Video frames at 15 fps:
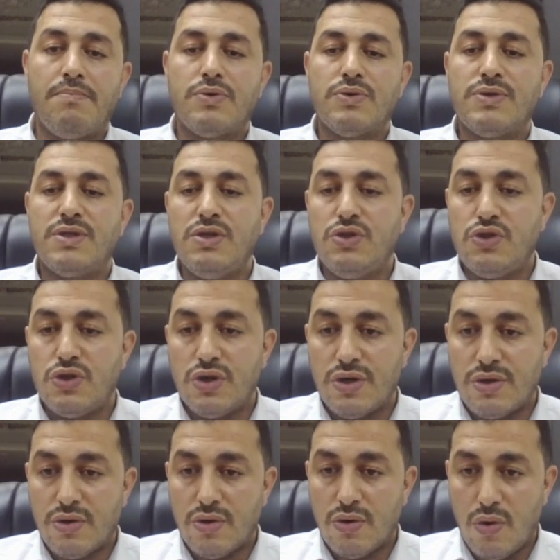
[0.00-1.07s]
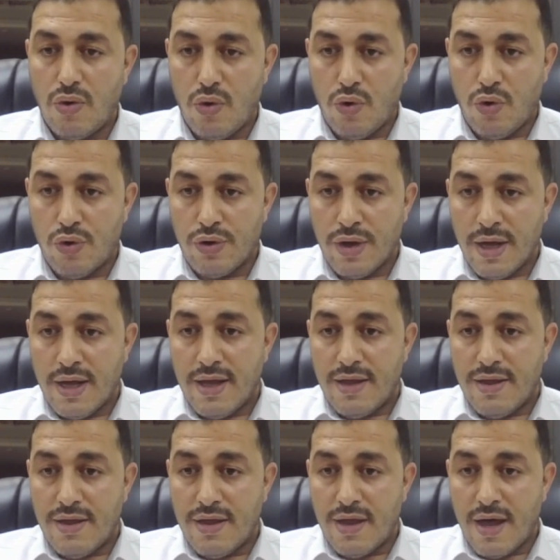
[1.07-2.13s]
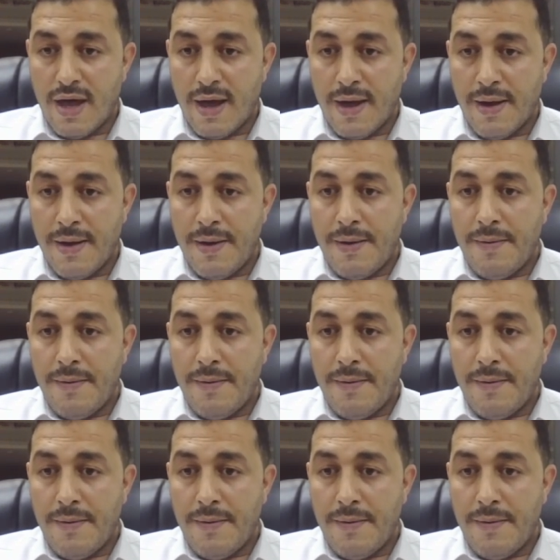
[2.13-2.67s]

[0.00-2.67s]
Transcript: procedure or the